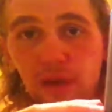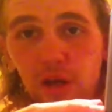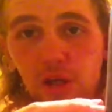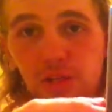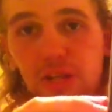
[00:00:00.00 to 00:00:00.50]

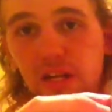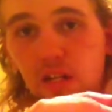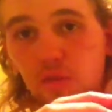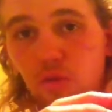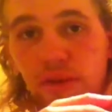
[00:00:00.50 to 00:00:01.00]
Not sure
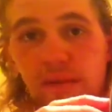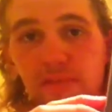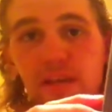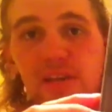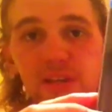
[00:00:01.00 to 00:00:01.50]
exactly the role that he
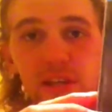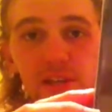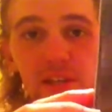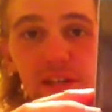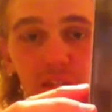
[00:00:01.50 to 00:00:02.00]
plays, like I
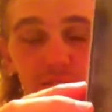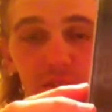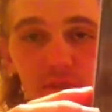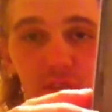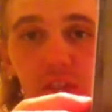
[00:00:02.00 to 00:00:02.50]
said, because I've
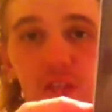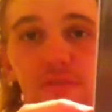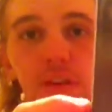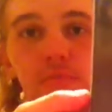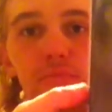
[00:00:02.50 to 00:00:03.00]
never seen this
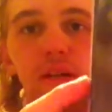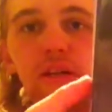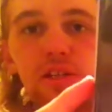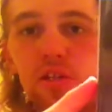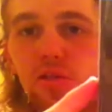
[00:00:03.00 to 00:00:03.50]
film, but
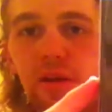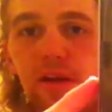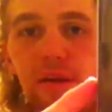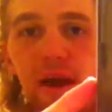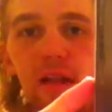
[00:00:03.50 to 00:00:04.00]
it just looked
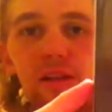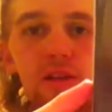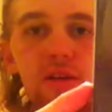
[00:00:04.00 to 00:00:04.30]
right up my alley.